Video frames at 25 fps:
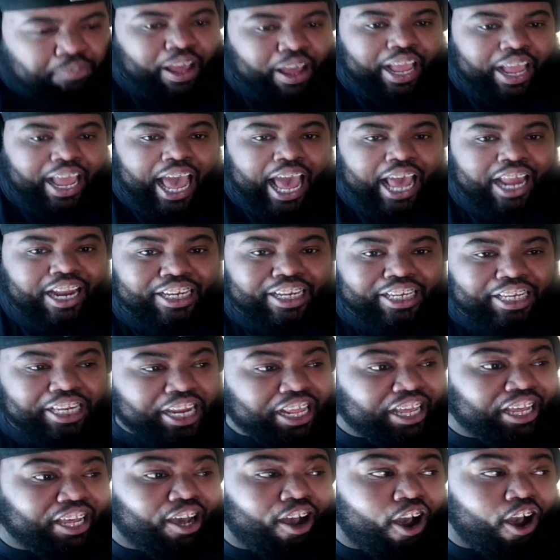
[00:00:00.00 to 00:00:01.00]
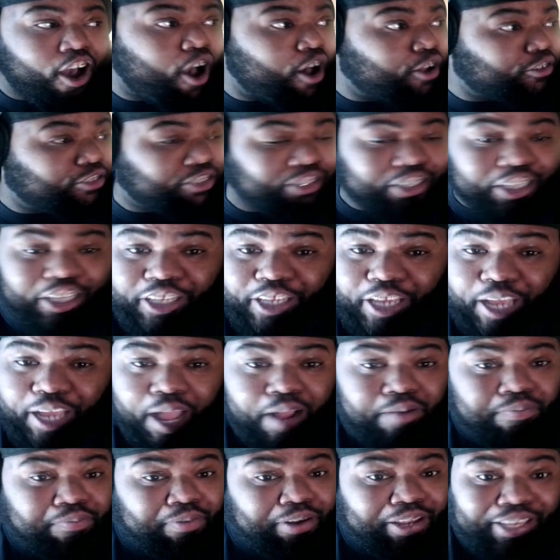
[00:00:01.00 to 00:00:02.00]
I got a nigga off the
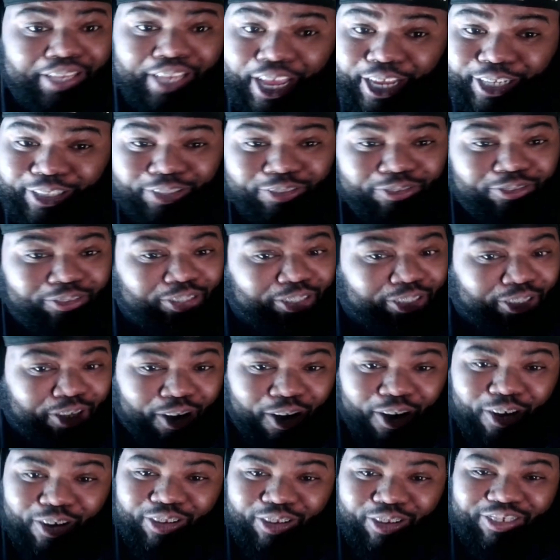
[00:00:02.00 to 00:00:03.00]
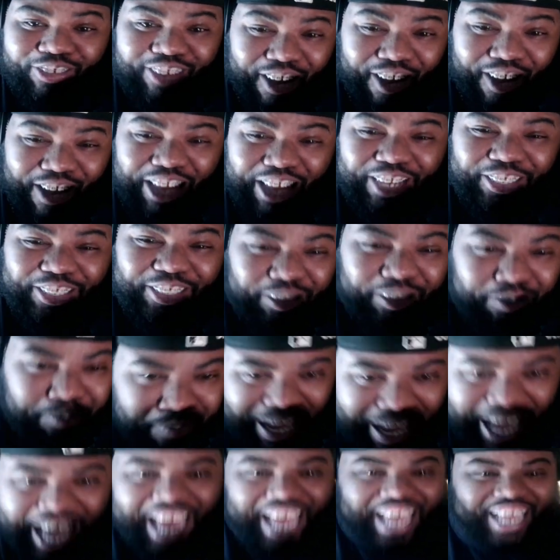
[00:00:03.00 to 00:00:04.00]
camera case you talk. Carla
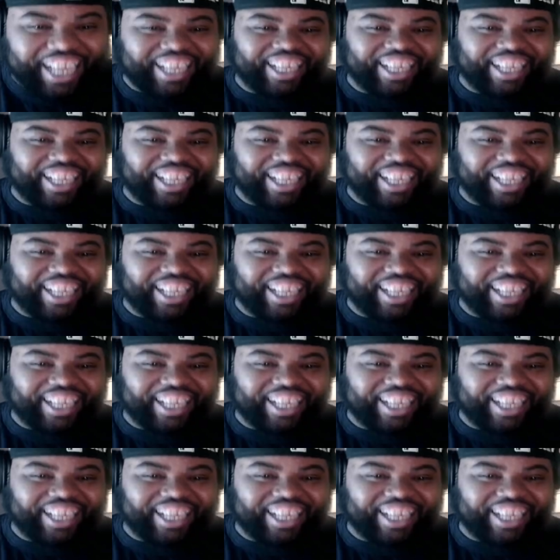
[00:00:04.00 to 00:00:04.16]
smack.